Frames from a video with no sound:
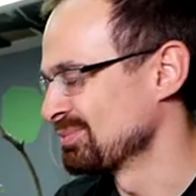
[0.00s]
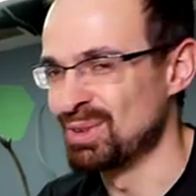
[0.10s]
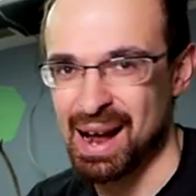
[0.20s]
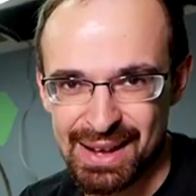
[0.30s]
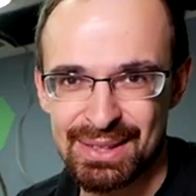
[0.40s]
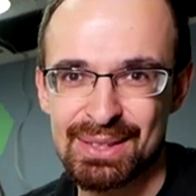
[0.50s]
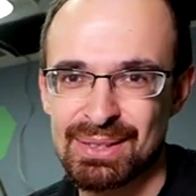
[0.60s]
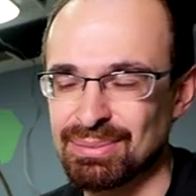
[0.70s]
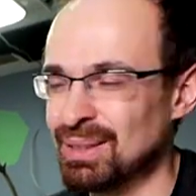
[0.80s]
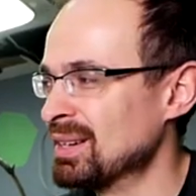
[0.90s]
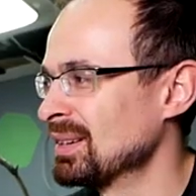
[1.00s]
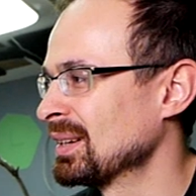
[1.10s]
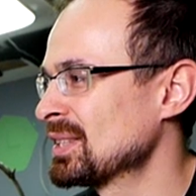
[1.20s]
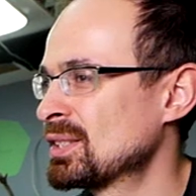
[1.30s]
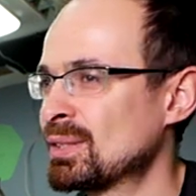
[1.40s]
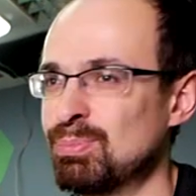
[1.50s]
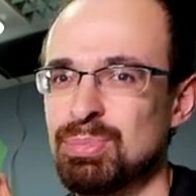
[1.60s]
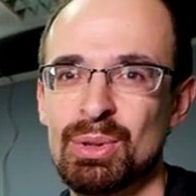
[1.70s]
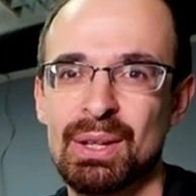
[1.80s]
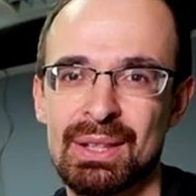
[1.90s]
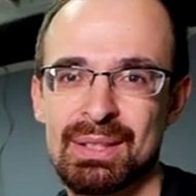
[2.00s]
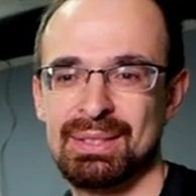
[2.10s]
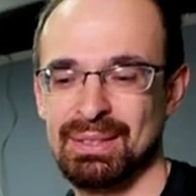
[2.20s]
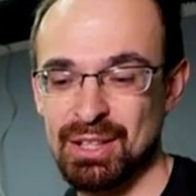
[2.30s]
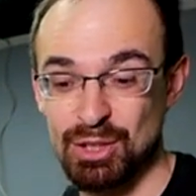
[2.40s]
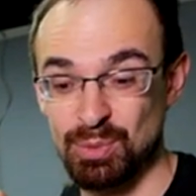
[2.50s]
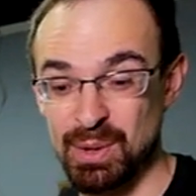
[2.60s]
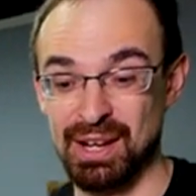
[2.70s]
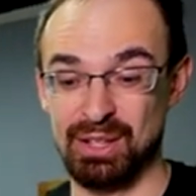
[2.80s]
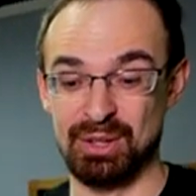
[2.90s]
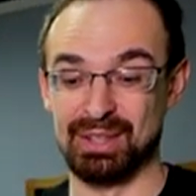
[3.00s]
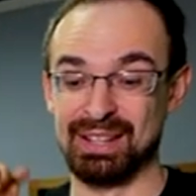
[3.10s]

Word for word: Right? Well, let's put it, let's drill it on